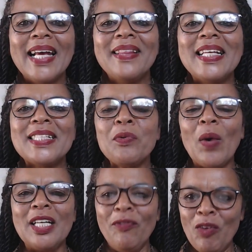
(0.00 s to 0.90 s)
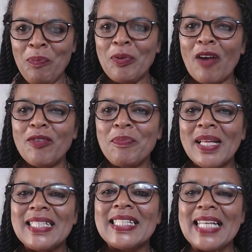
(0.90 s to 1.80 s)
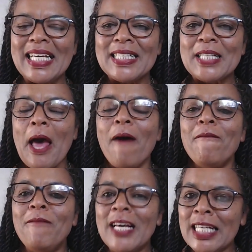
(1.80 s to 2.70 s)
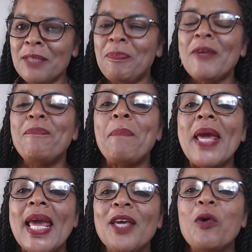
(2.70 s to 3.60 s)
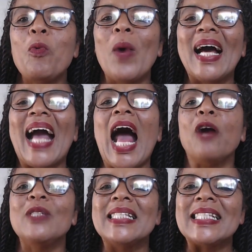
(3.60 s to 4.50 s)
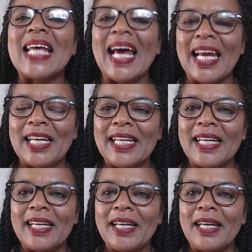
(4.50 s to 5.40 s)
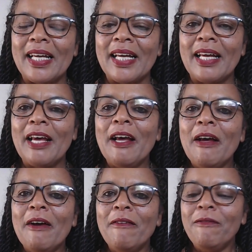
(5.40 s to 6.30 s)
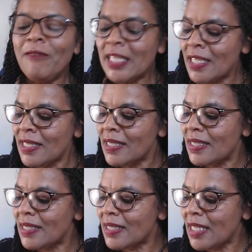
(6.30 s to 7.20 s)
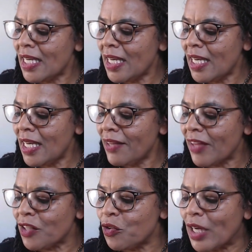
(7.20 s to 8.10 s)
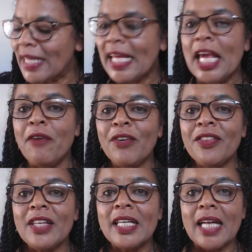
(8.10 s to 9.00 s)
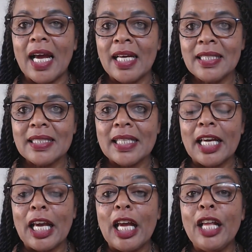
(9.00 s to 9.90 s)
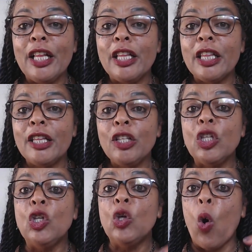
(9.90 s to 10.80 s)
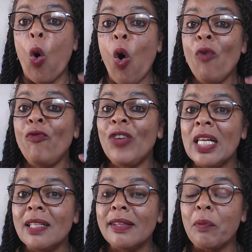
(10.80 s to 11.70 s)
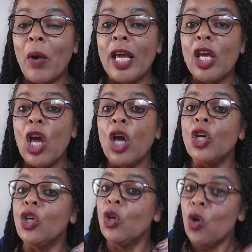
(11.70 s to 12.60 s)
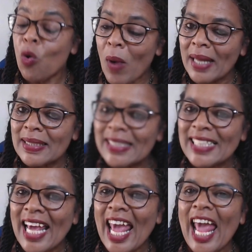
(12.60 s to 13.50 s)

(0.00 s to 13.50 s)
There's a wonderful proverb that says, first prepare your work outside. First see that you get everything right in your field the way you want it,